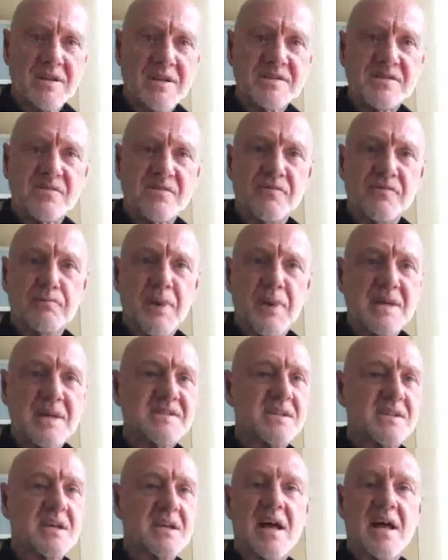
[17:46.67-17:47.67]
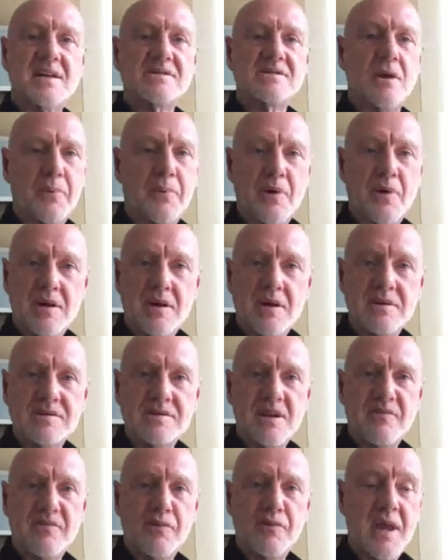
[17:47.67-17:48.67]
wings of best-in-class
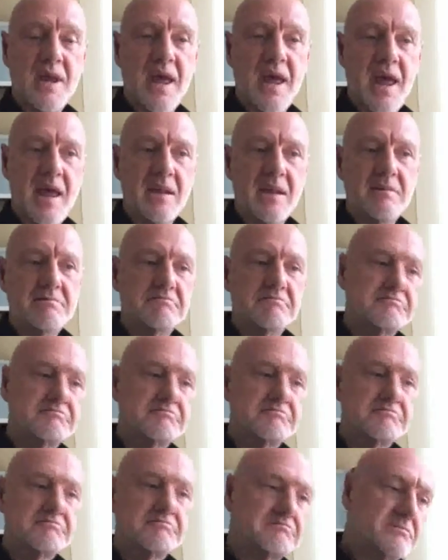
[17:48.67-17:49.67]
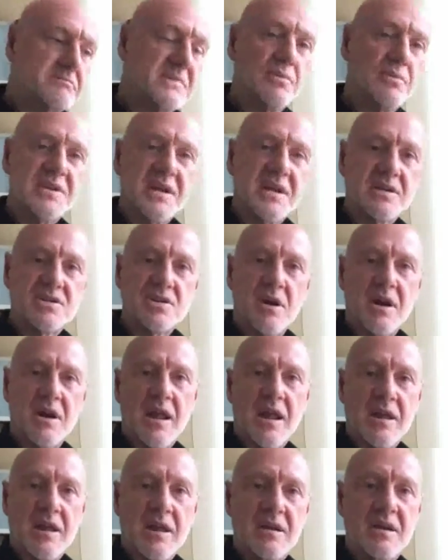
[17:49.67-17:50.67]
operators? And if we can, then we'll take a
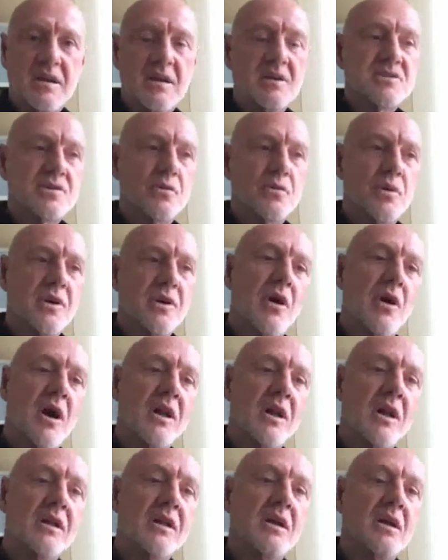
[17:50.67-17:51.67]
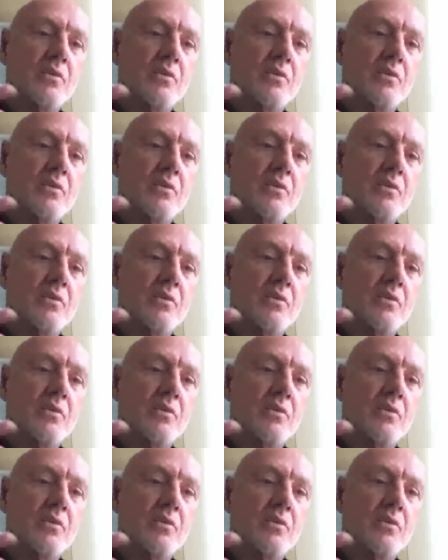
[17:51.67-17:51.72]
shot at it. So we're